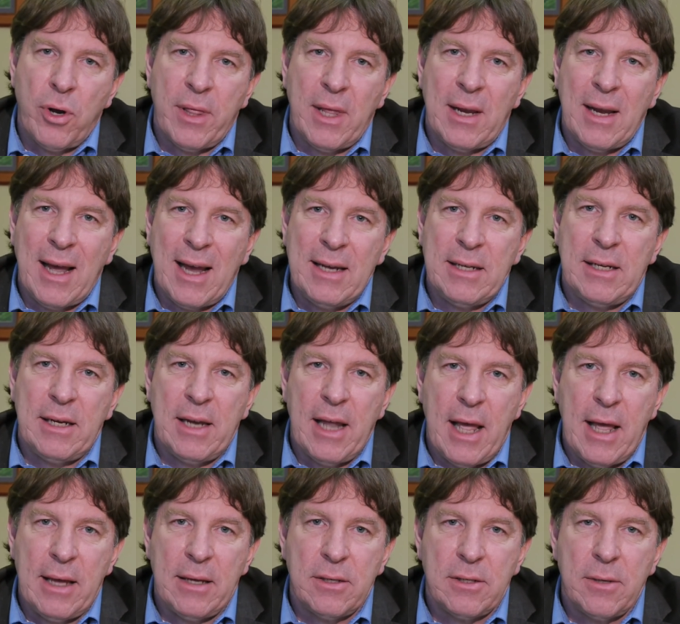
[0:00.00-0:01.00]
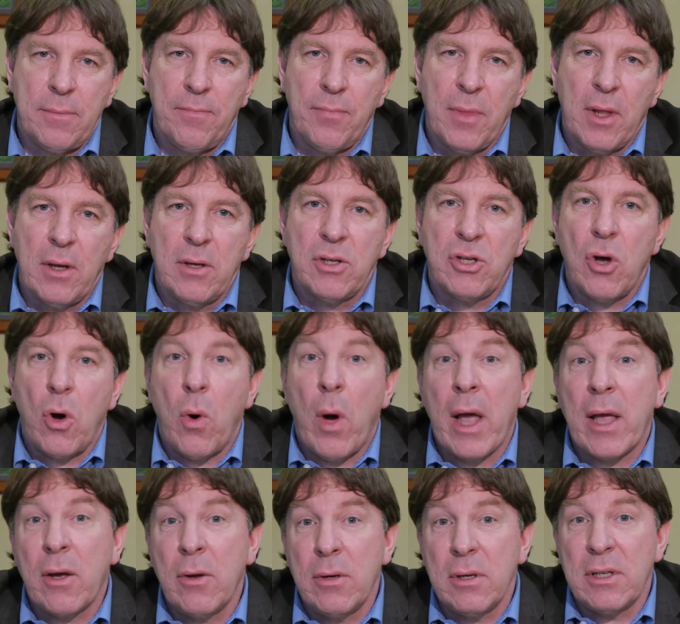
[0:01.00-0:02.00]
than 90 days. So
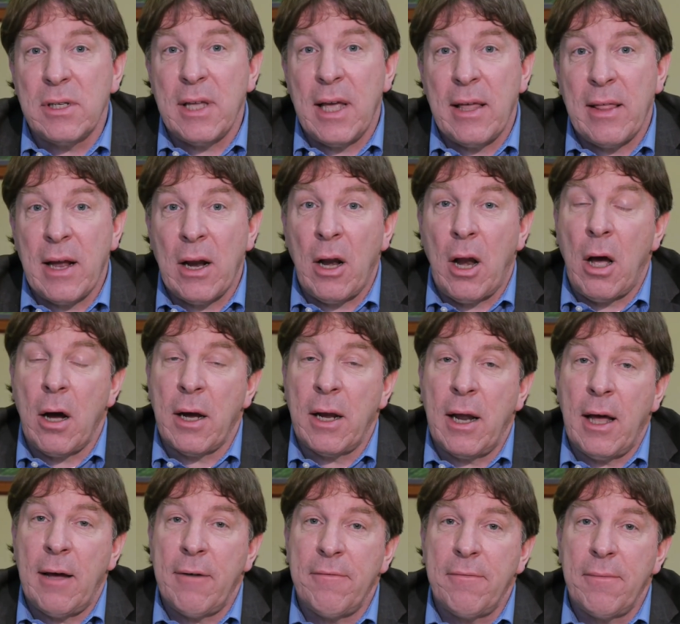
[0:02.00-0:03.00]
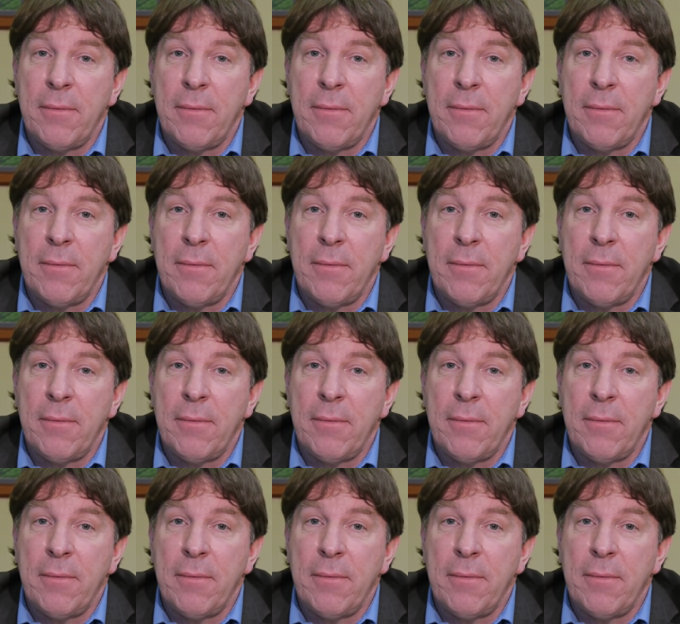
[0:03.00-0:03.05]
I couldn't stay there long enough.